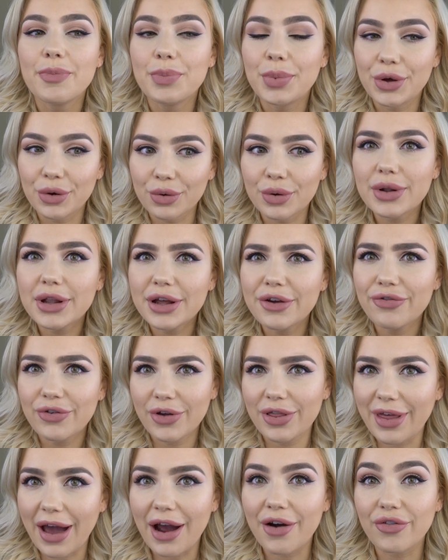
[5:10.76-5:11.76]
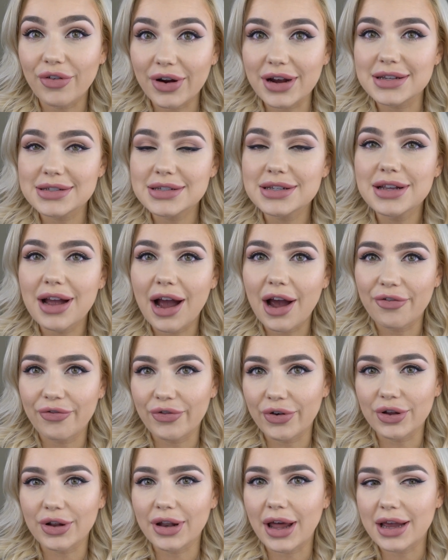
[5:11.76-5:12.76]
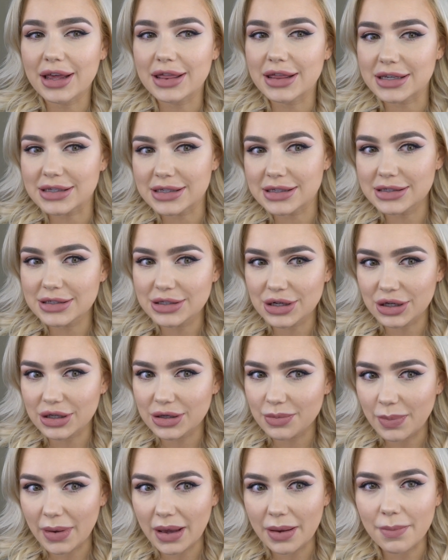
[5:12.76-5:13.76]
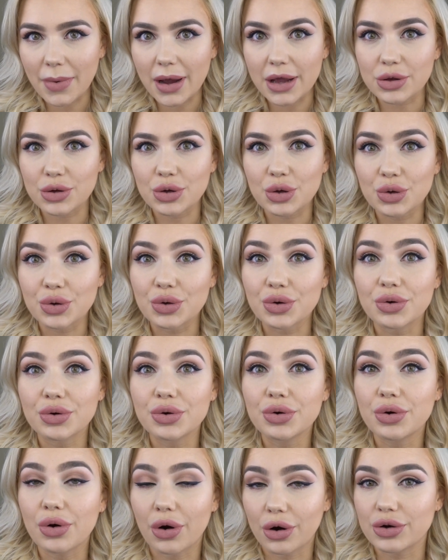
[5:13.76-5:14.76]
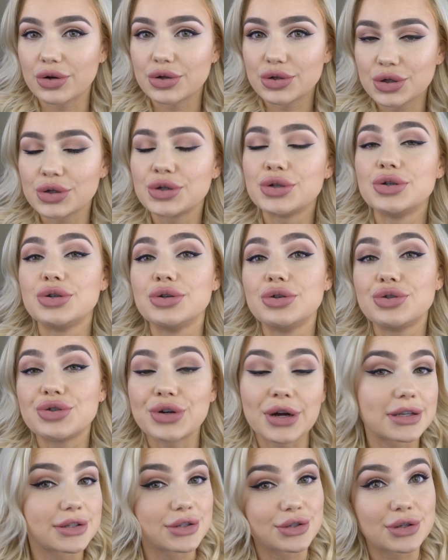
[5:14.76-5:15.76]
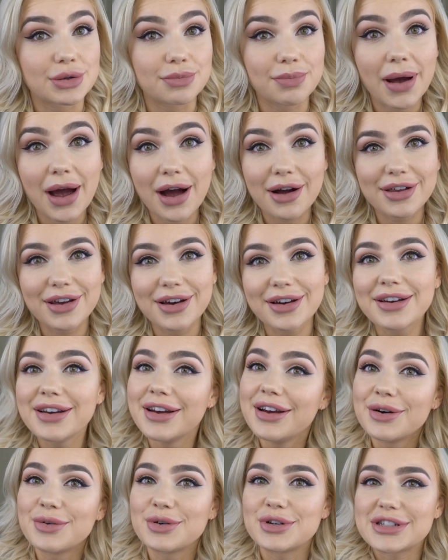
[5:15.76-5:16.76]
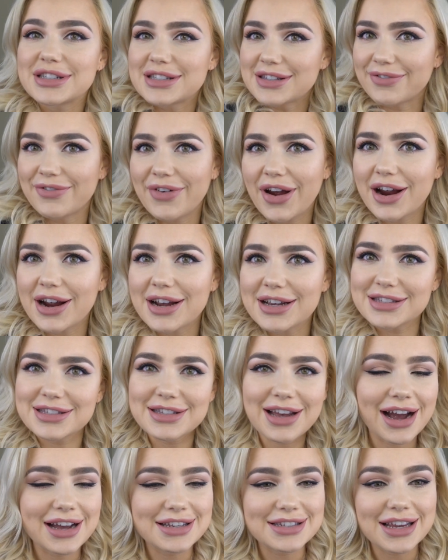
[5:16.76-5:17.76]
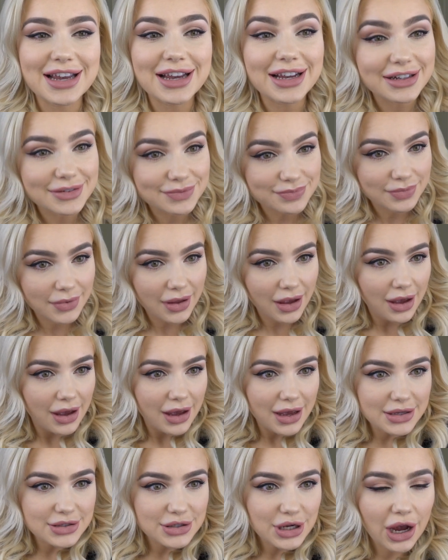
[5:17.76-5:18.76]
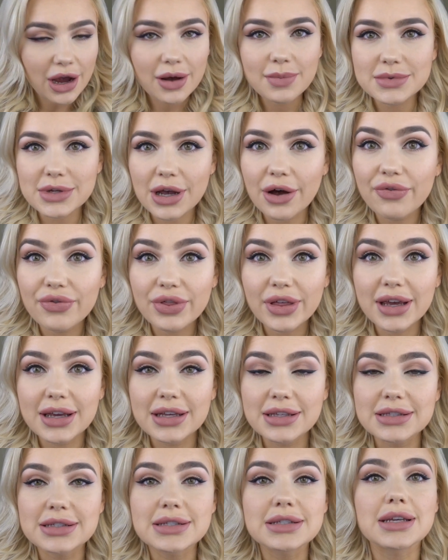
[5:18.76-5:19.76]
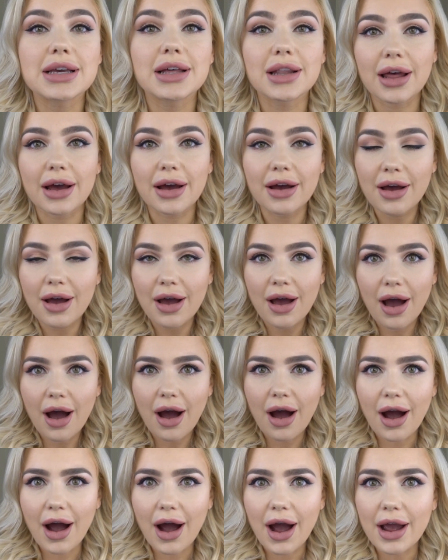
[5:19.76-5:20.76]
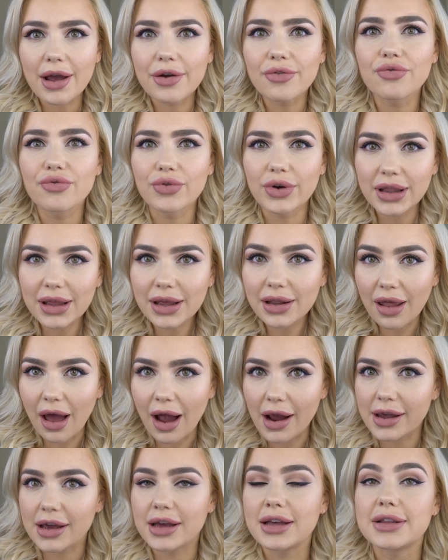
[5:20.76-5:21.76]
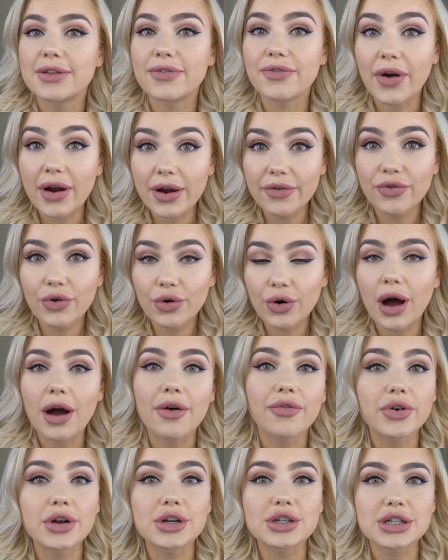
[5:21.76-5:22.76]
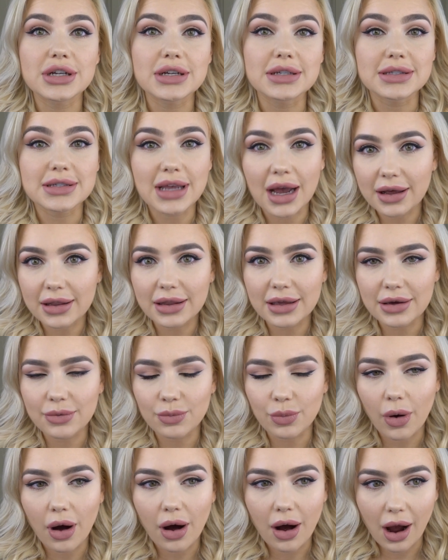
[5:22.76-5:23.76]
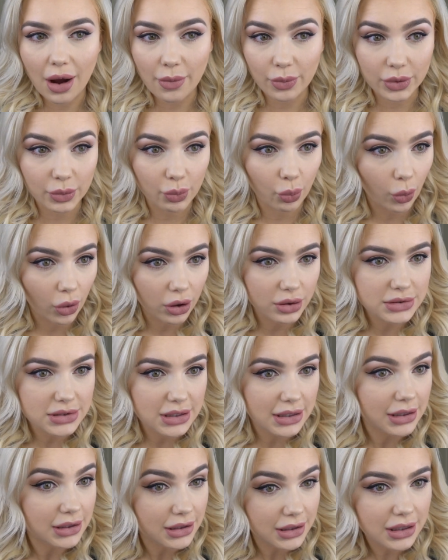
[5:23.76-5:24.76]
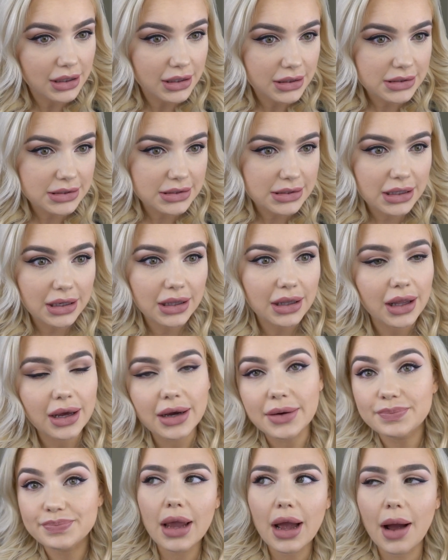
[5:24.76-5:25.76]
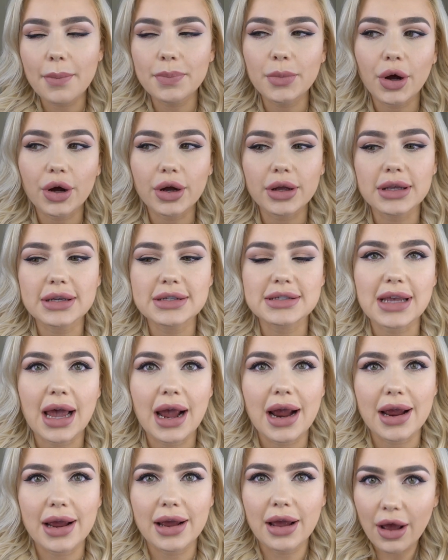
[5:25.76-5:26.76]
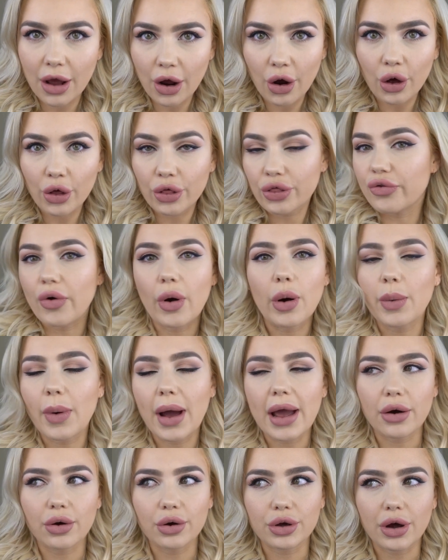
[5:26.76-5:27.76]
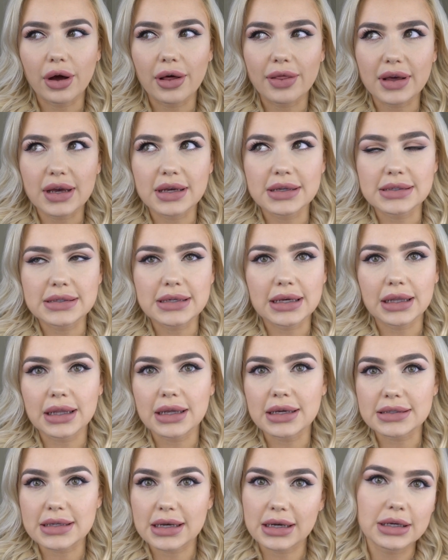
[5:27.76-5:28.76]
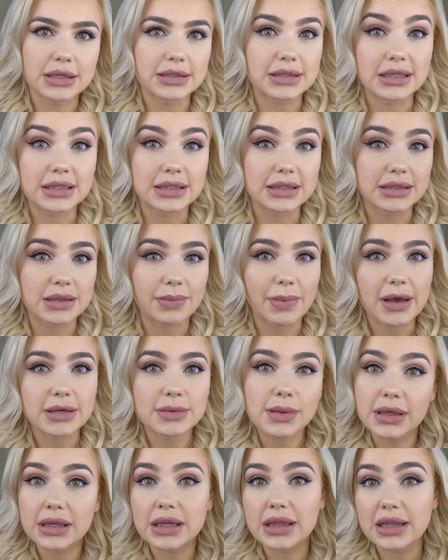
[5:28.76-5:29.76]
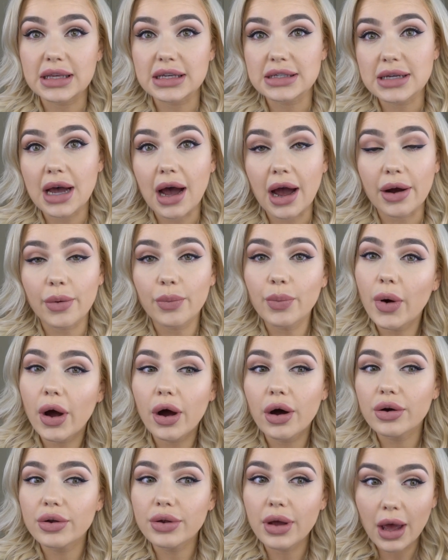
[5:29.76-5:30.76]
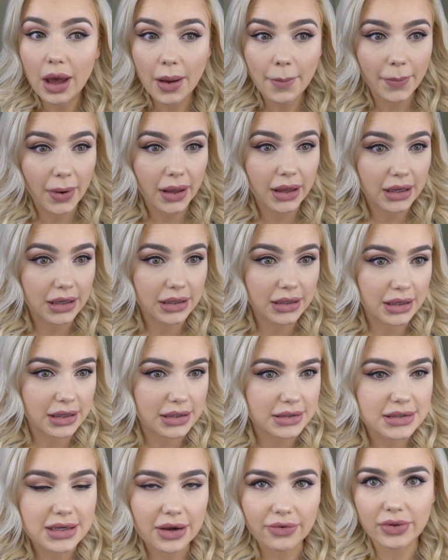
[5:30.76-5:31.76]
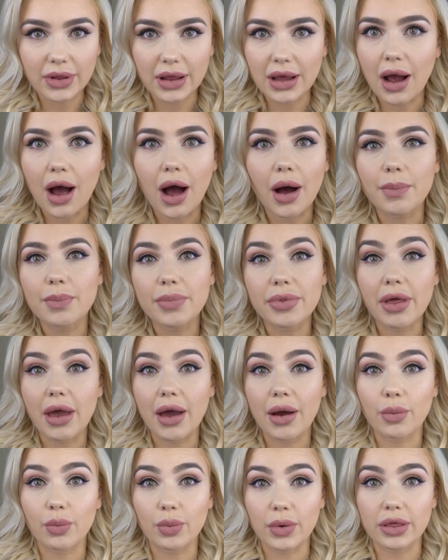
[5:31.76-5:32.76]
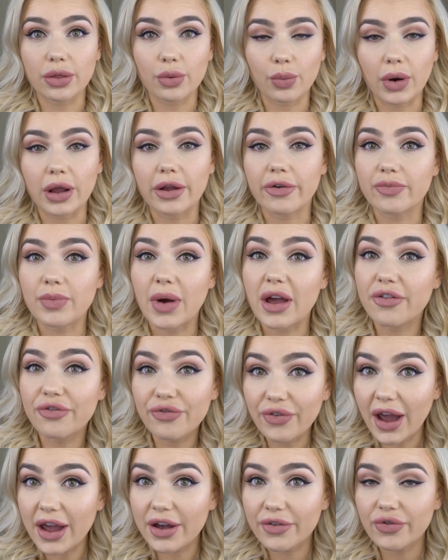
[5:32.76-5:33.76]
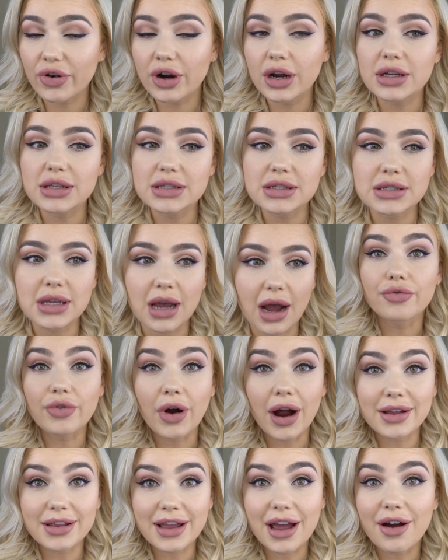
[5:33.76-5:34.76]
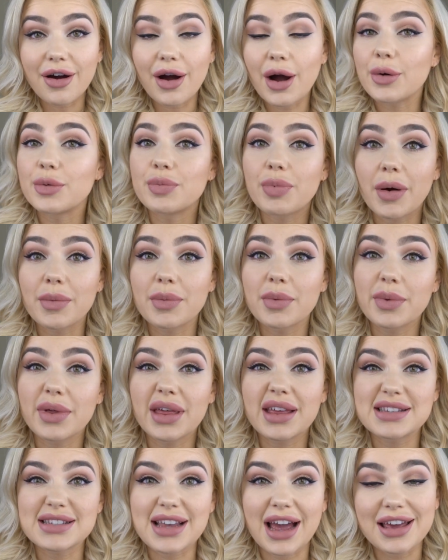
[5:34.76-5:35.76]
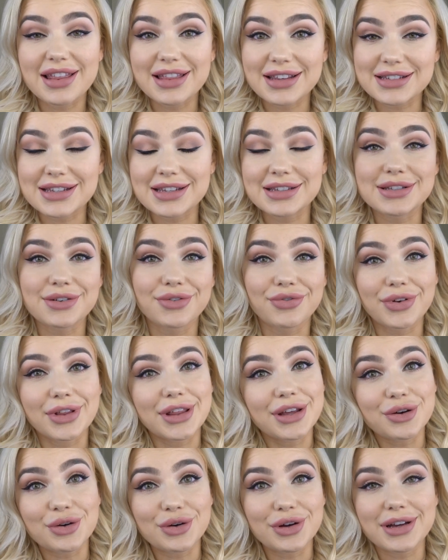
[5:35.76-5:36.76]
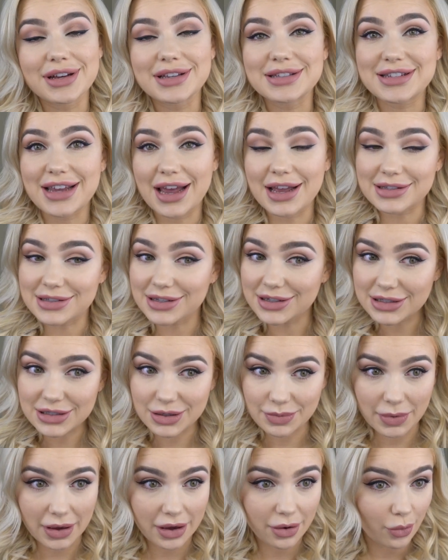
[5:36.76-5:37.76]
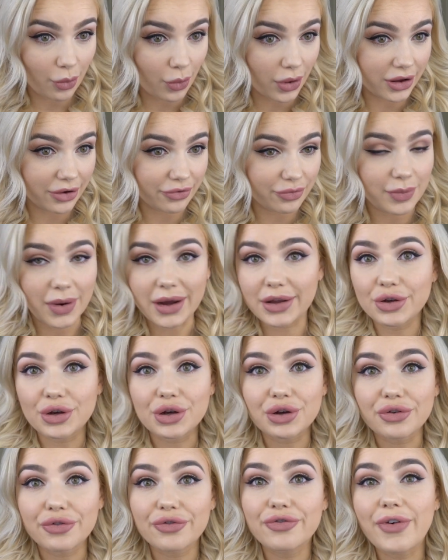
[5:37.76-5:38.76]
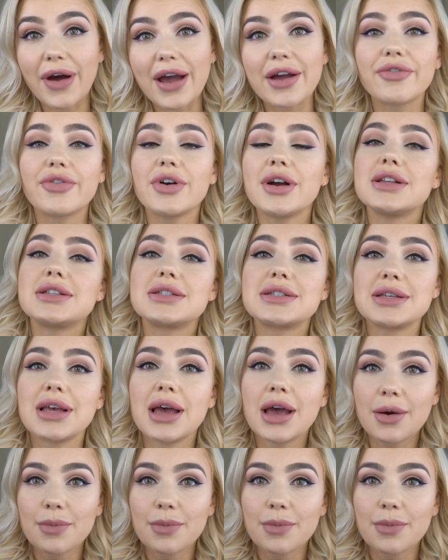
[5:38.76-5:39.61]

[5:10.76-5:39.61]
purely for that reason, I feel like this is going to be my new go-to translucent powder, which is very exciting. In terms of the concealer, I really like it. It's very full coverage, exactly what I would want in a concealer. I'm not going to say throw away all your other concealers because this is the best one in the entire world, but it is definitely up there with one of my favorites. Right now, I would probably say this is a really good contender to be one of my new favorites